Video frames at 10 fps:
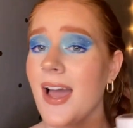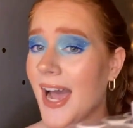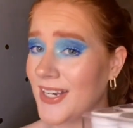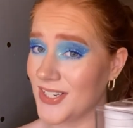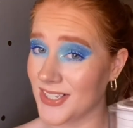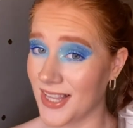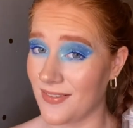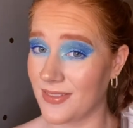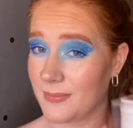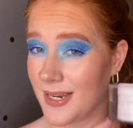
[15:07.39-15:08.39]
I just
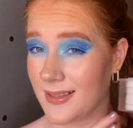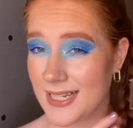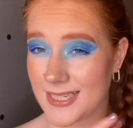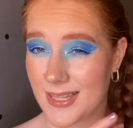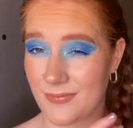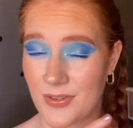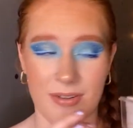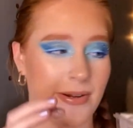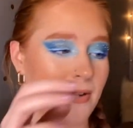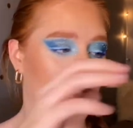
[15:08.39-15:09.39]
love them. I collected them for a
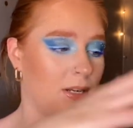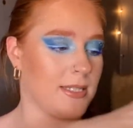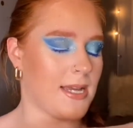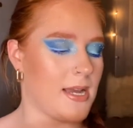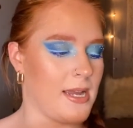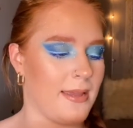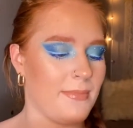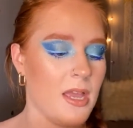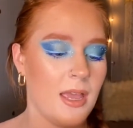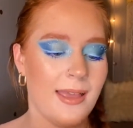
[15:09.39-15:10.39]
very long
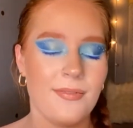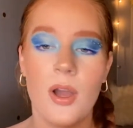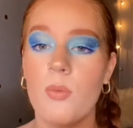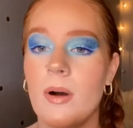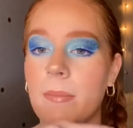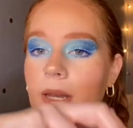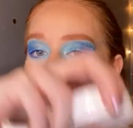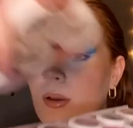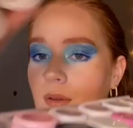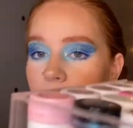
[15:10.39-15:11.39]
time. If y'all want me to
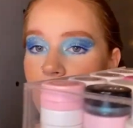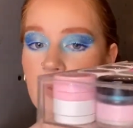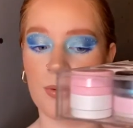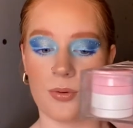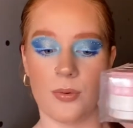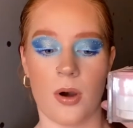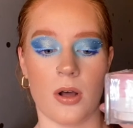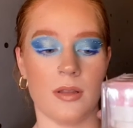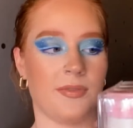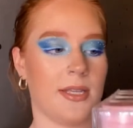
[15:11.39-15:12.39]
go through
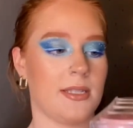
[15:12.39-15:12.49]
all of these